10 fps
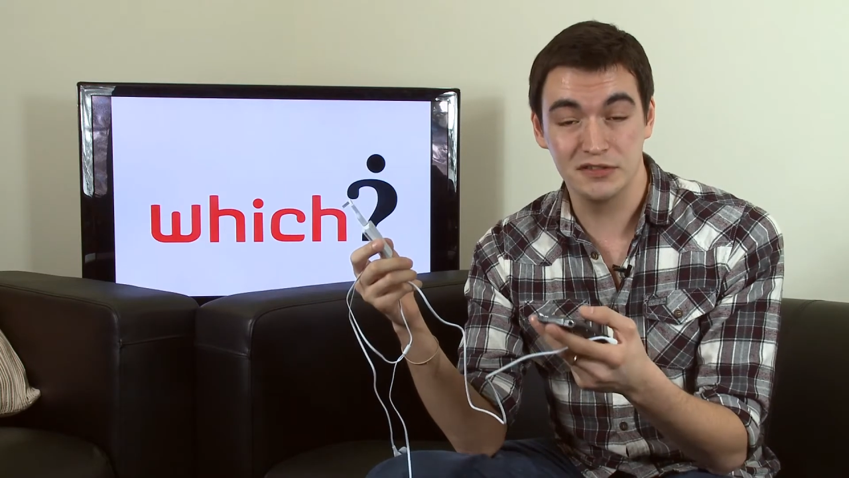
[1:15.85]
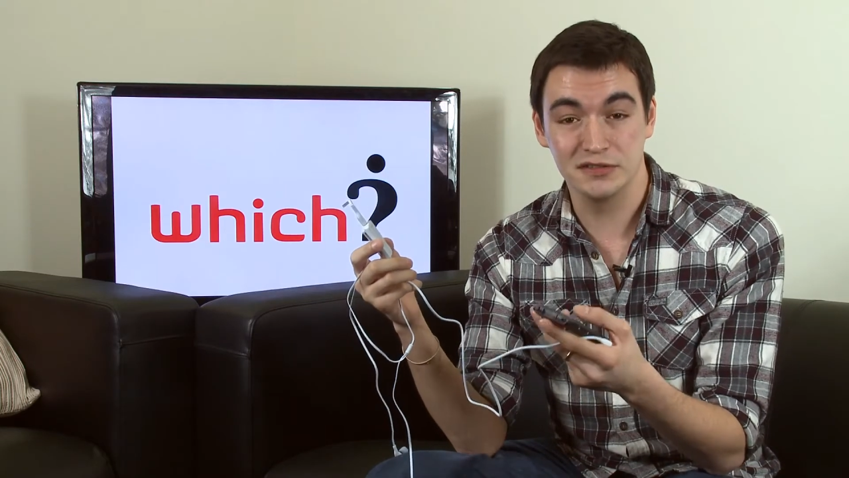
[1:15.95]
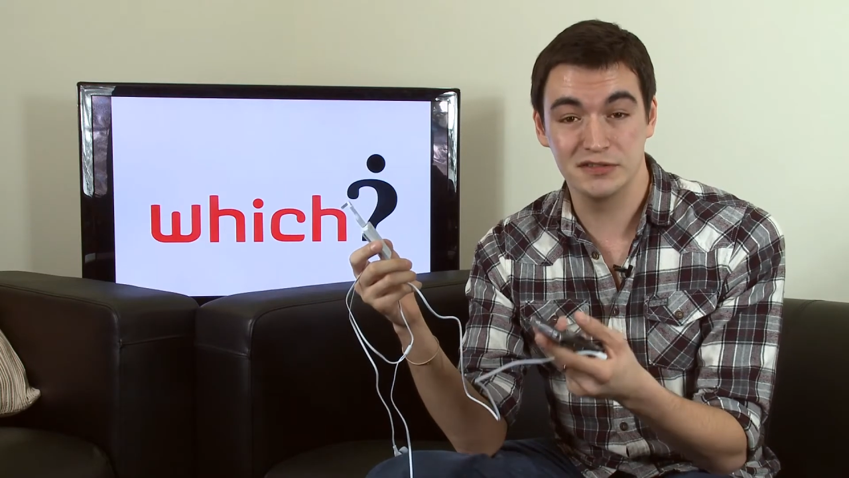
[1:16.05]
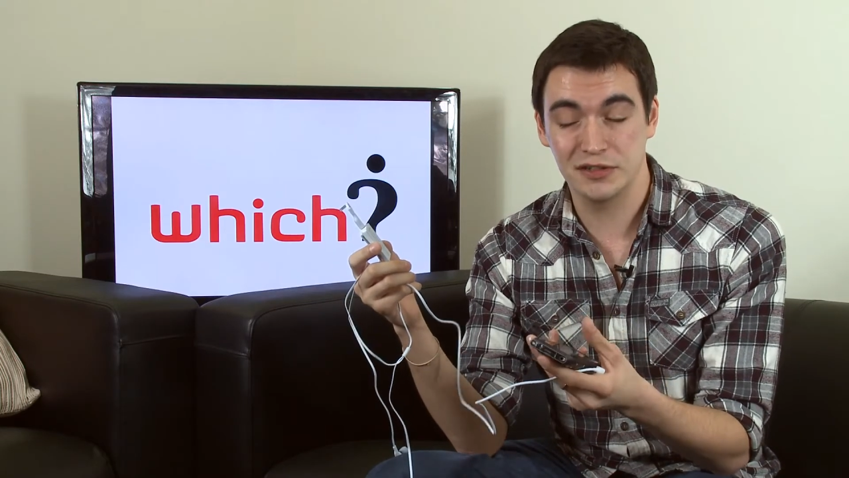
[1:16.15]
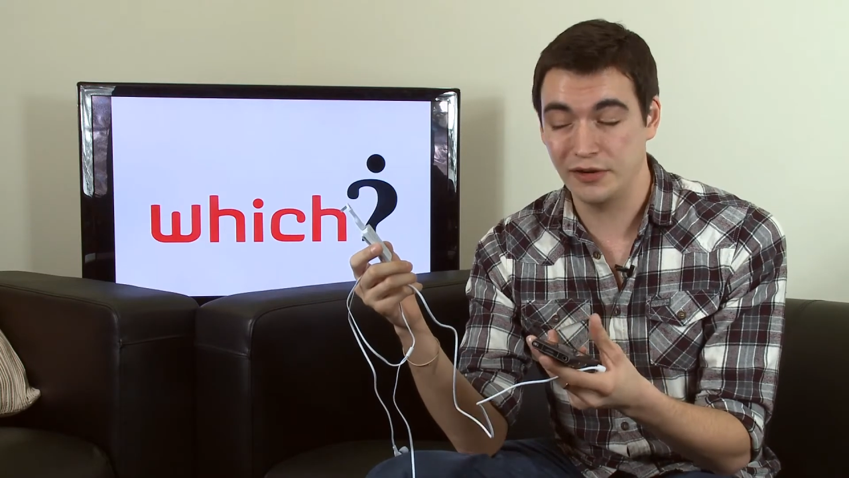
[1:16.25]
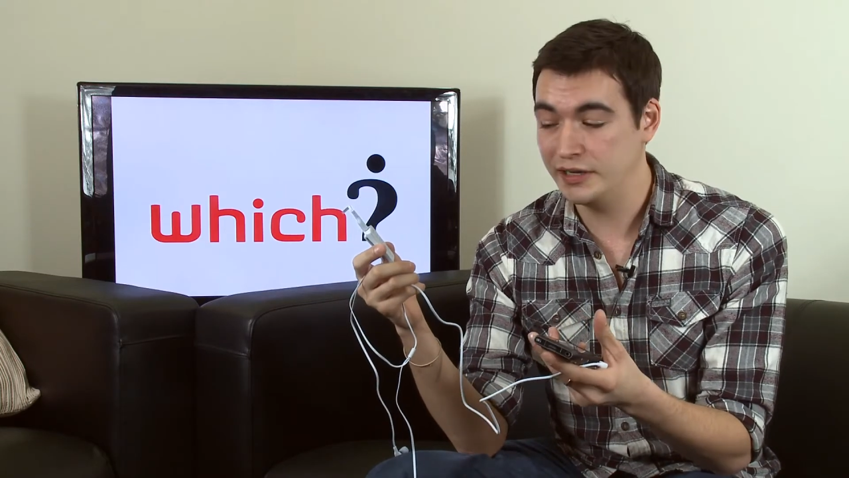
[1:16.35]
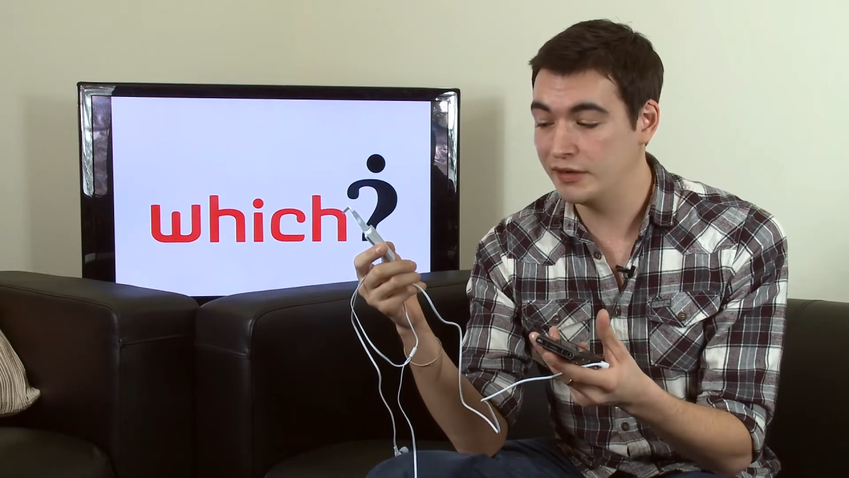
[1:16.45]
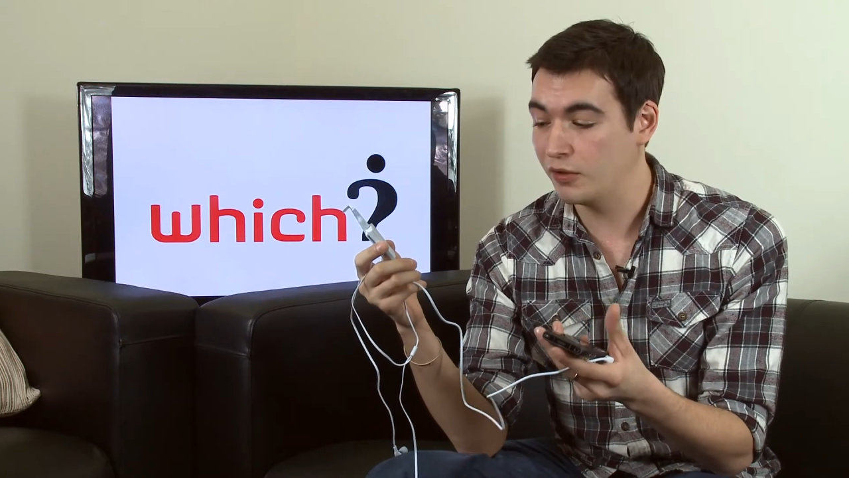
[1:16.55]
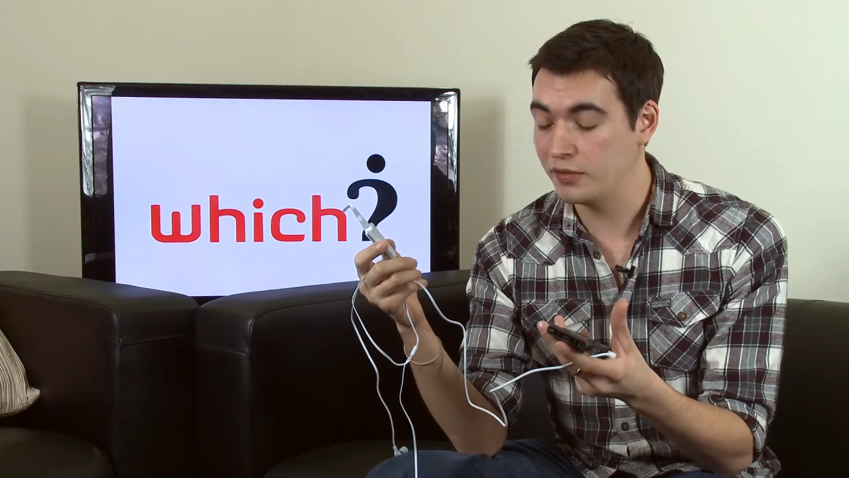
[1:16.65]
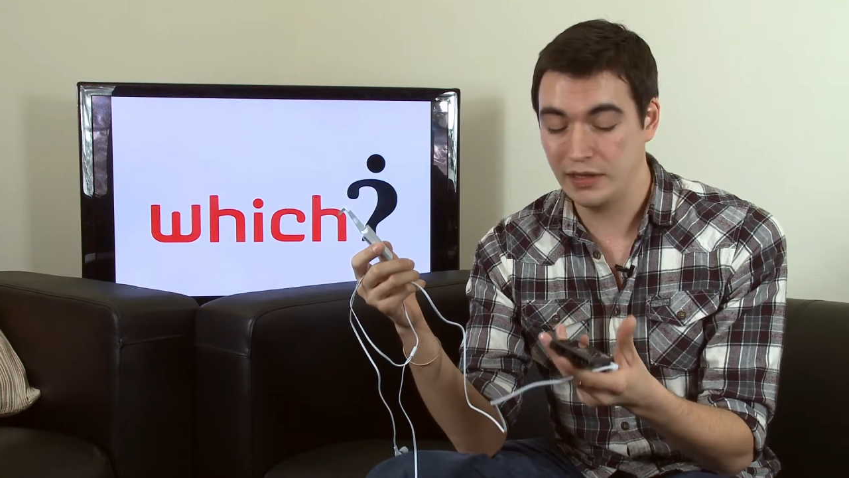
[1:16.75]
on screen
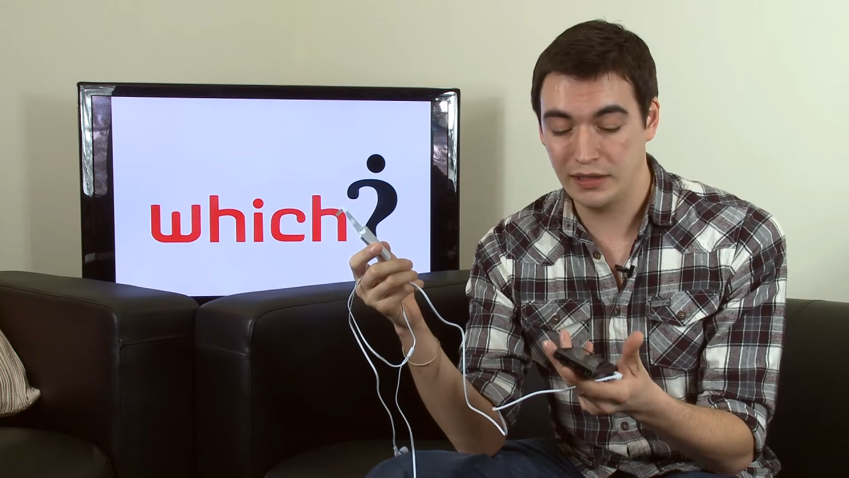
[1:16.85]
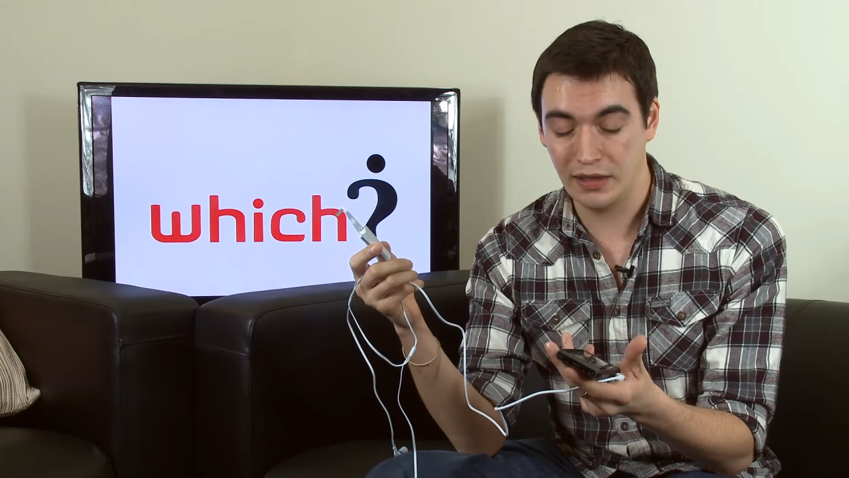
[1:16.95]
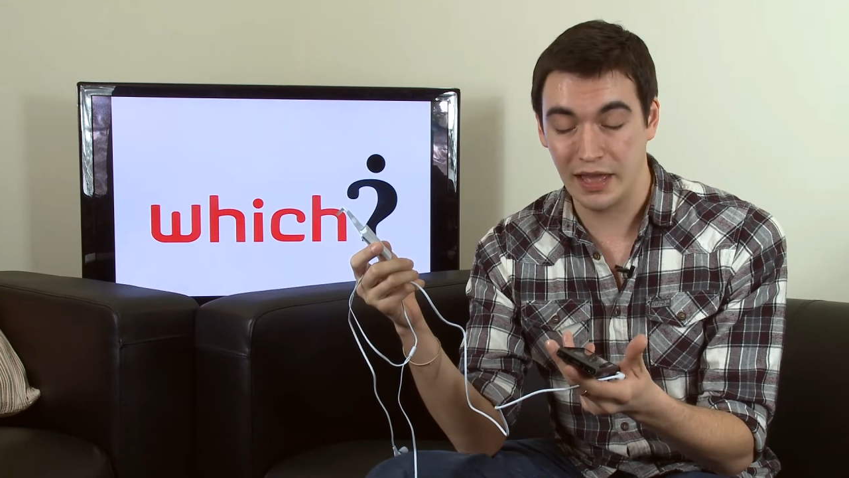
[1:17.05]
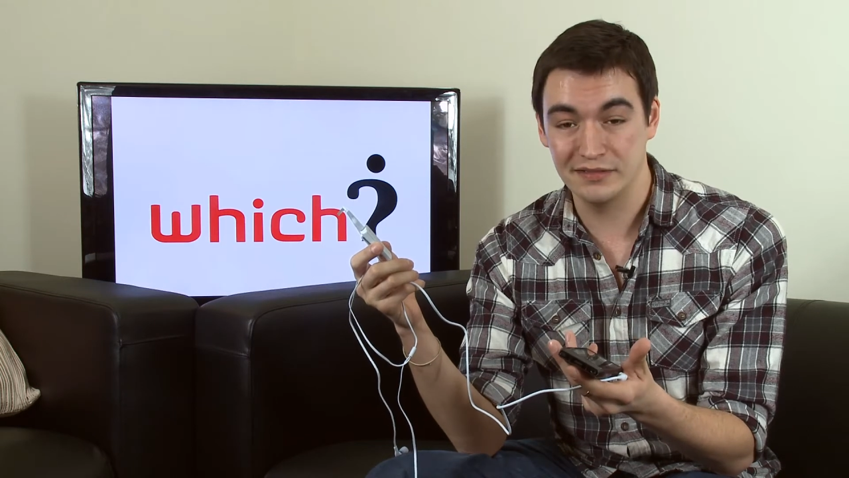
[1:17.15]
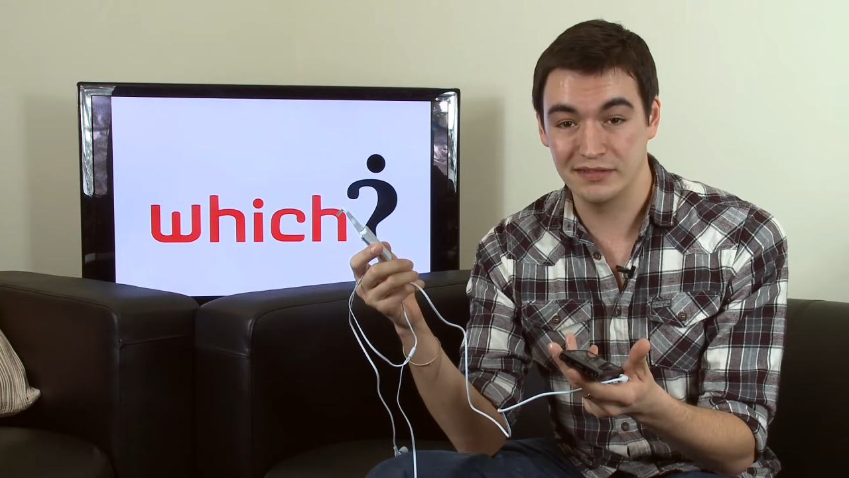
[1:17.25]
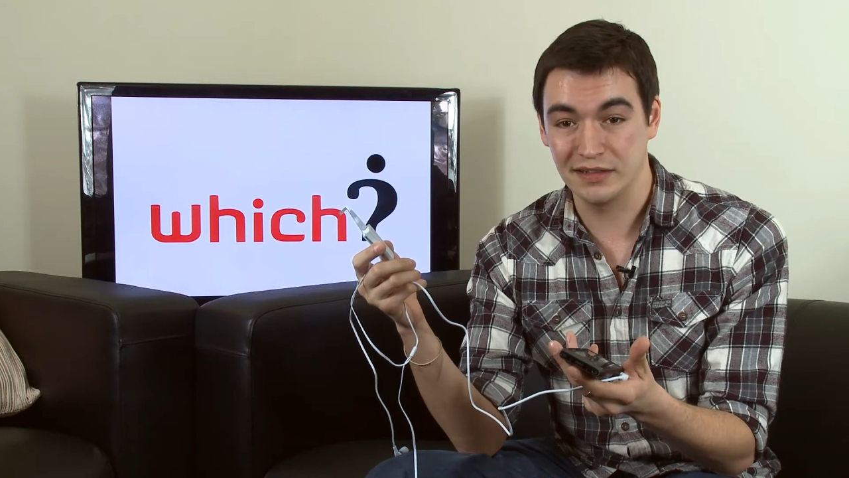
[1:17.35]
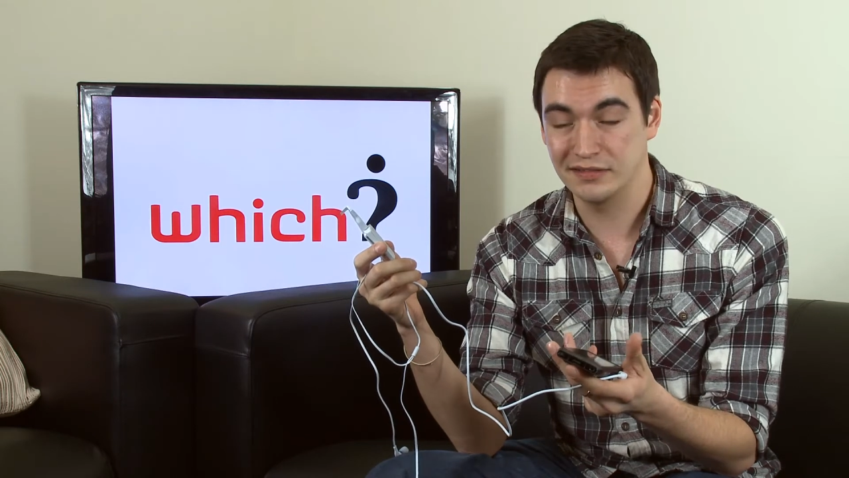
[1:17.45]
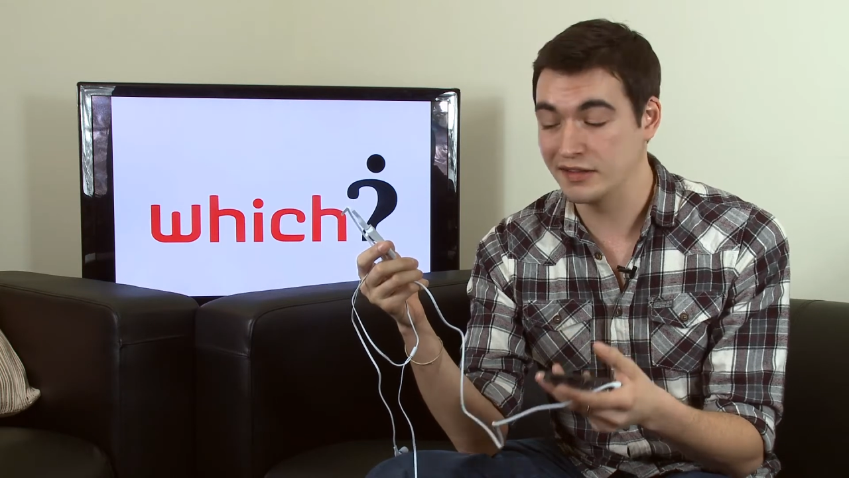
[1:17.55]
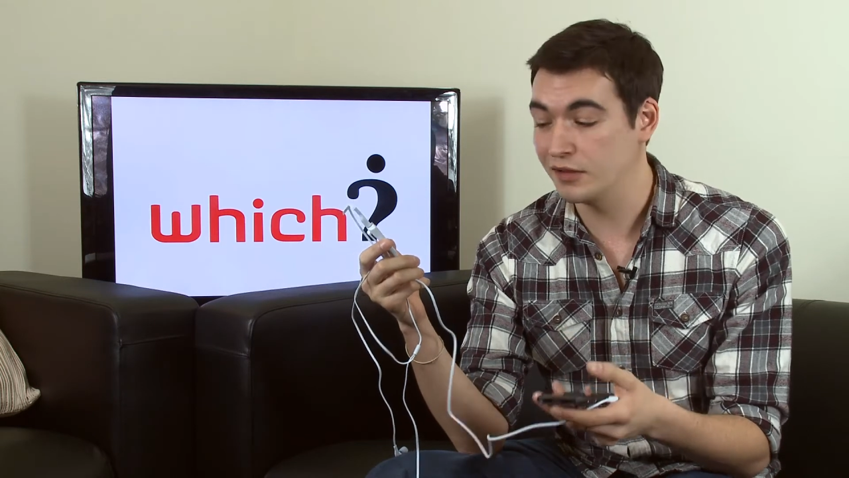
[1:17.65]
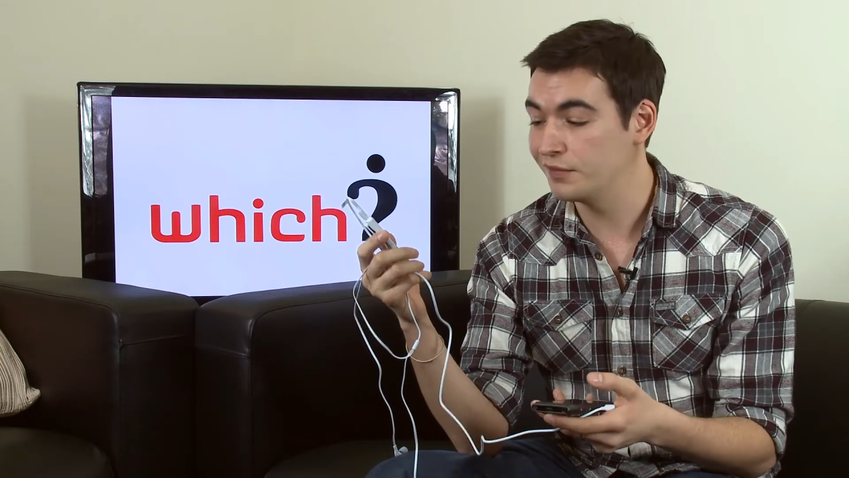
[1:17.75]
on the handset
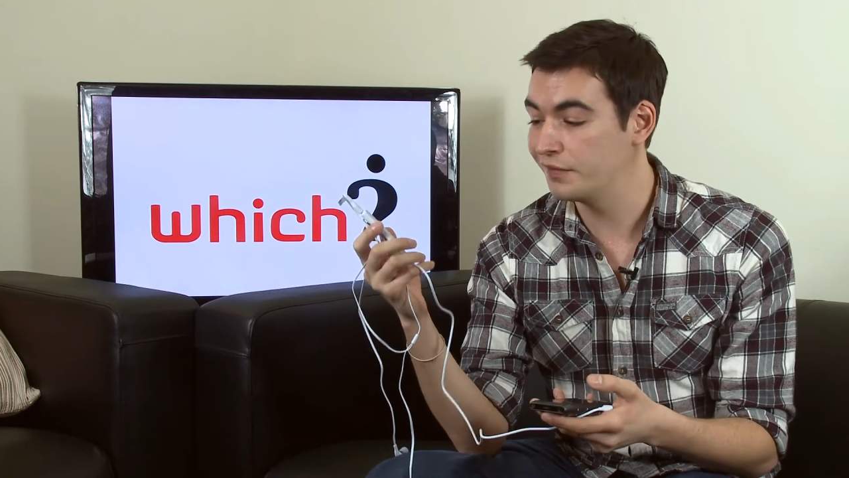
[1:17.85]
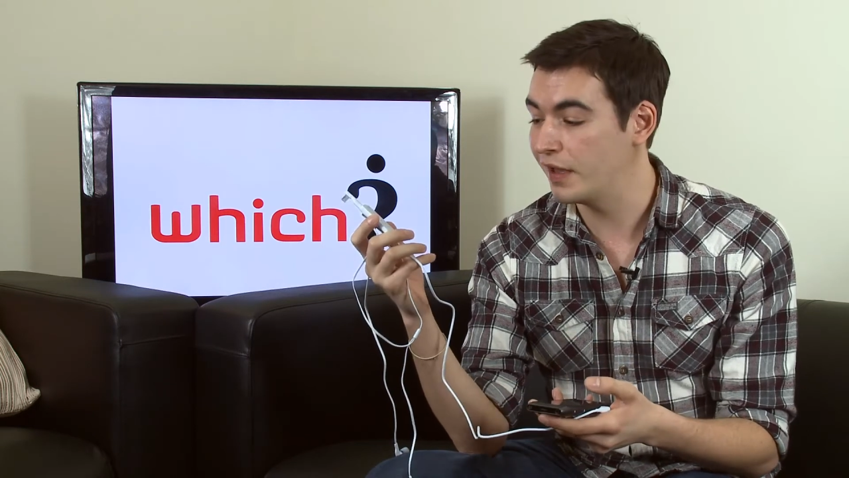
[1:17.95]
itself,